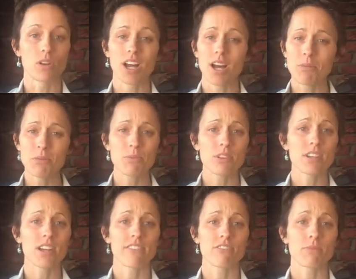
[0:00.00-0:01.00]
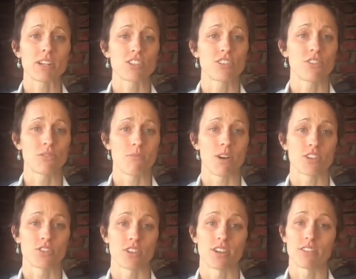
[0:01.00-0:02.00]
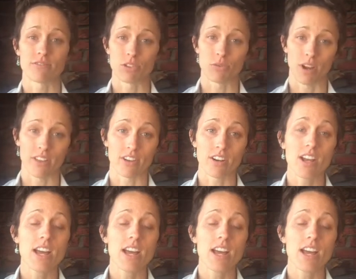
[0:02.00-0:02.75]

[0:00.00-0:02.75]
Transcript: come up with an affirmation or mantra, if you'd rather,